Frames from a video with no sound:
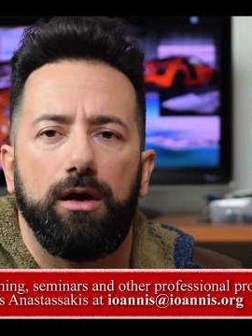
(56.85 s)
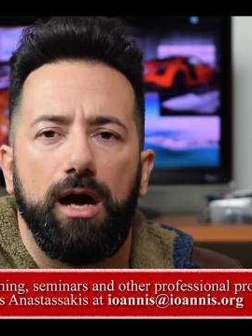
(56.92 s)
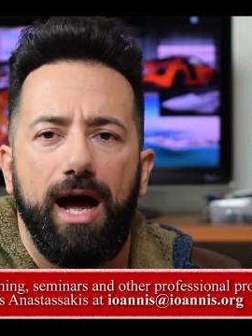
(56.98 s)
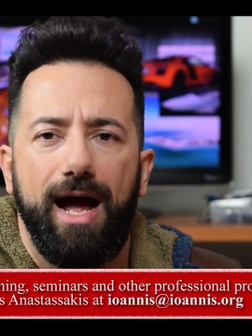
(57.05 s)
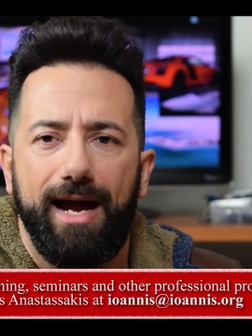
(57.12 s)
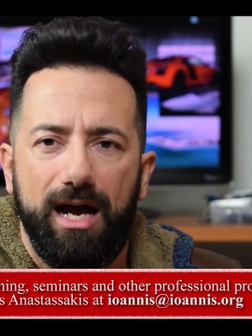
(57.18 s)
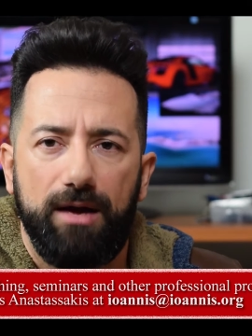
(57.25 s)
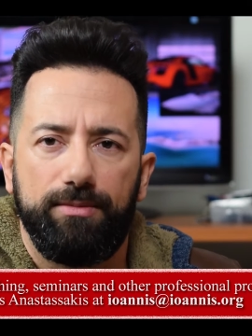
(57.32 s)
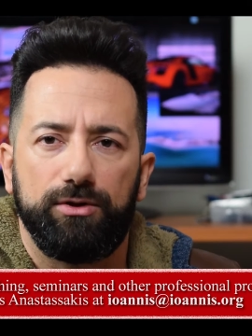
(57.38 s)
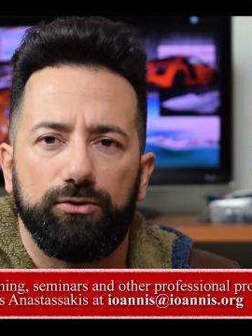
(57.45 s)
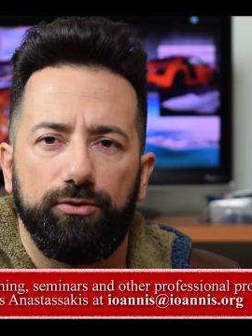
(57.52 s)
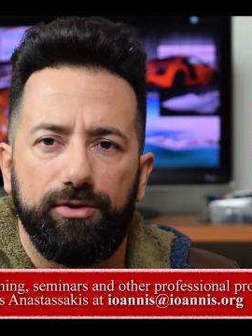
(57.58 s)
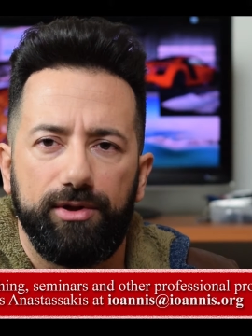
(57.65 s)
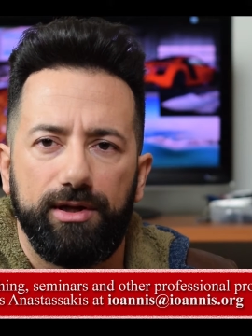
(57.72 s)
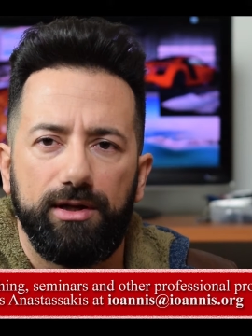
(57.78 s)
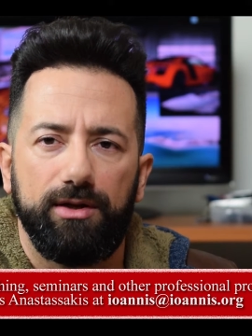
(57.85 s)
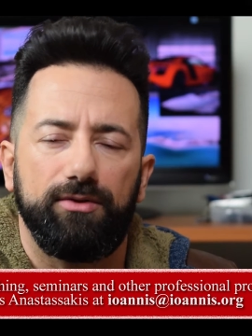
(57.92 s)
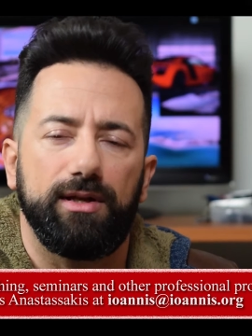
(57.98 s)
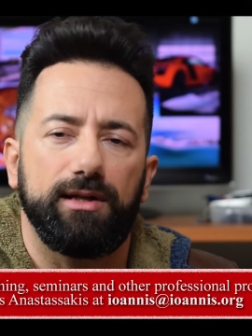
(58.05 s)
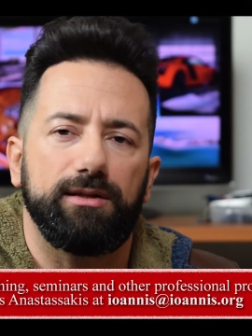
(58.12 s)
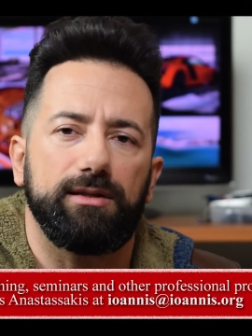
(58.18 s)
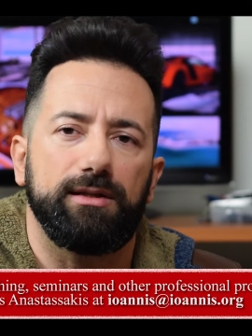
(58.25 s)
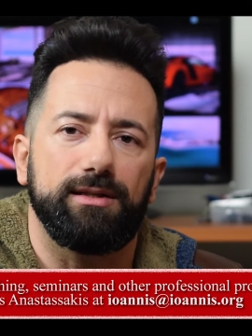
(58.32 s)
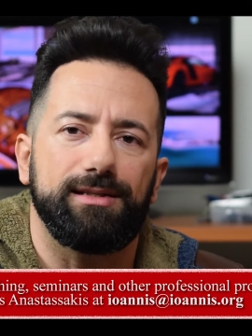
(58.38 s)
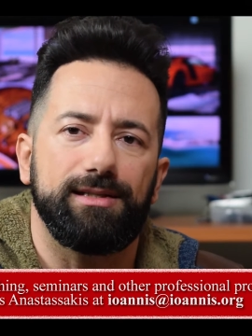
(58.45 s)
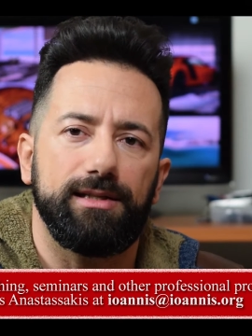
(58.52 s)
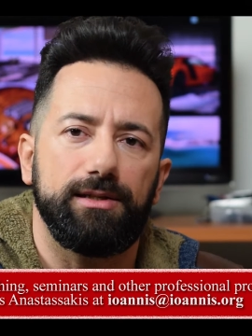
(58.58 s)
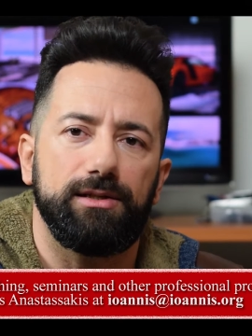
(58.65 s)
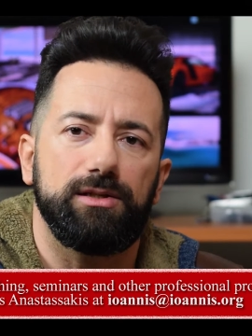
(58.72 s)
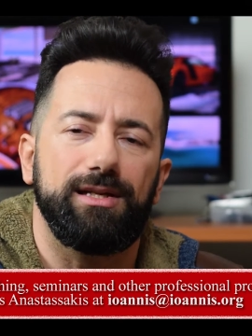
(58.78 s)
I happen to think that uh,
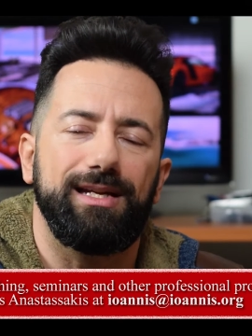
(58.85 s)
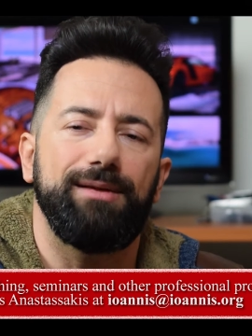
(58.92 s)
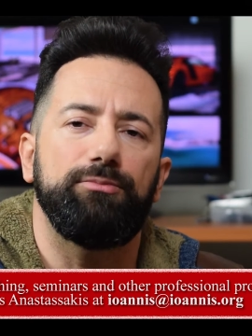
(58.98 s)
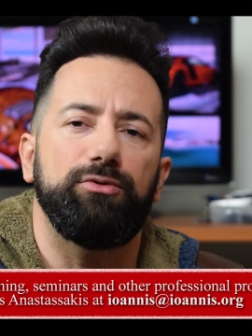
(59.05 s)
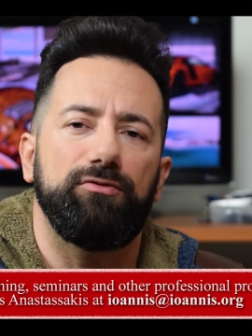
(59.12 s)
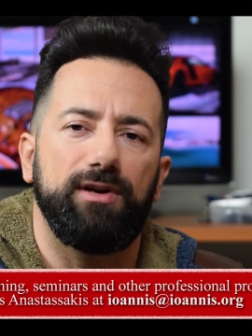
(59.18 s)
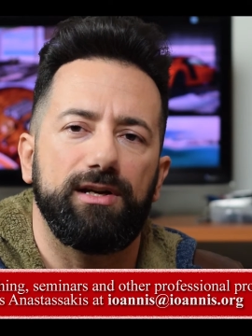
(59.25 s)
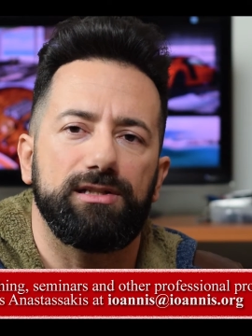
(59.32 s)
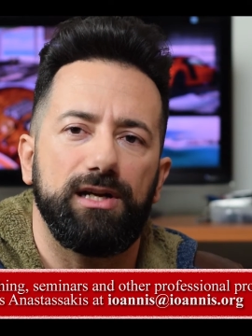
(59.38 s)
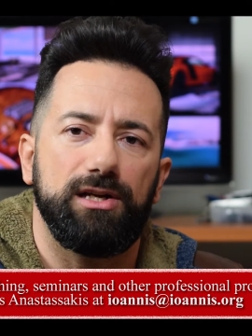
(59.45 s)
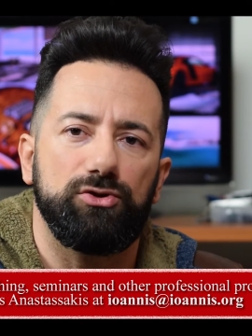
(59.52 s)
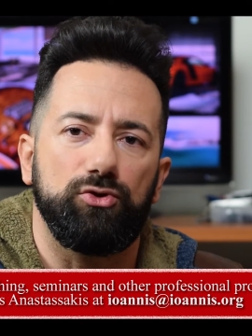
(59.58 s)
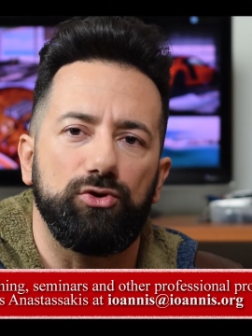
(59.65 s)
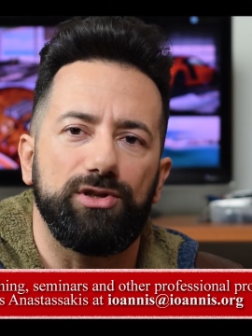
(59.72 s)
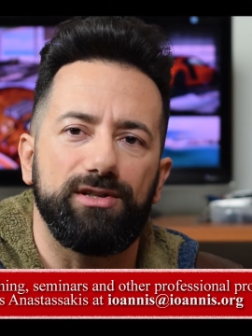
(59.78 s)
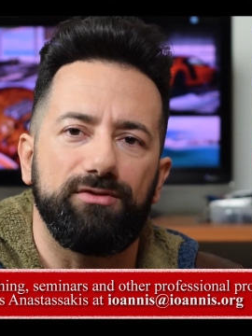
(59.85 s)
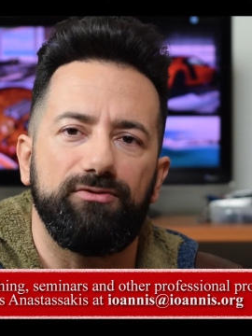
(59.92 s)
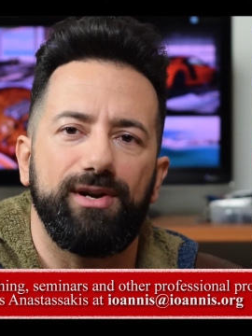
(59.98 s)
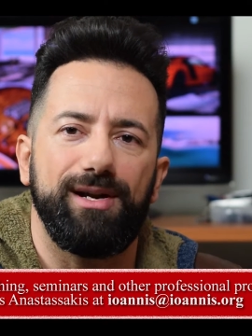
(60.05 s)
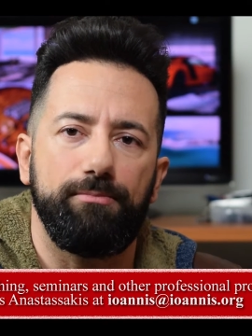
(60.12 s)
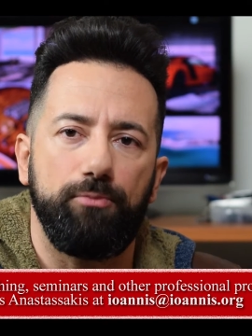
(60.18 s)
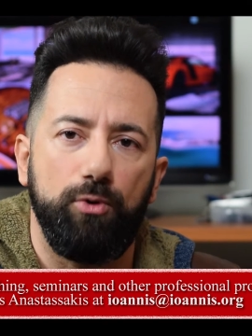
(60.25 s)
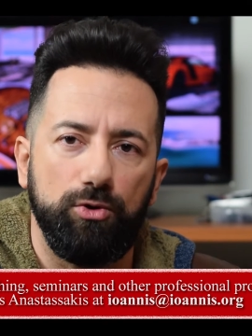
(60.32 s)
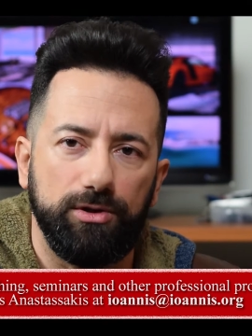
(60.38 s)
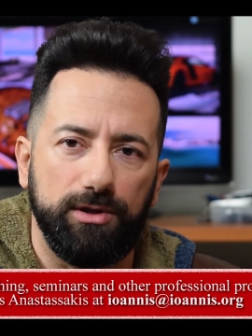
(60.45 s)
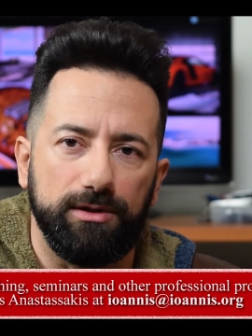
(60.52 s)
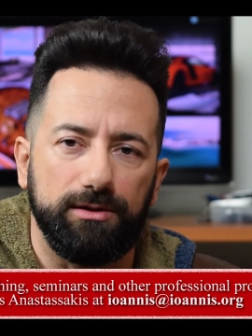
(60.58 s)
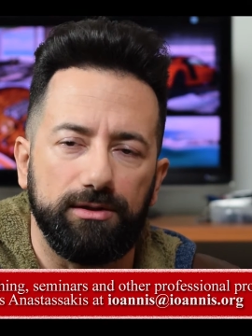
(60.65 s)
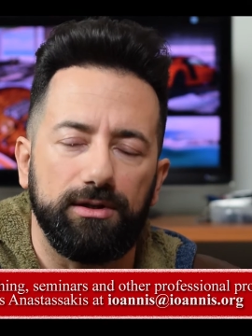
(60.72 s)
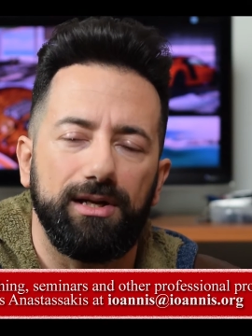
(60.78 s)
since improvisation is a very important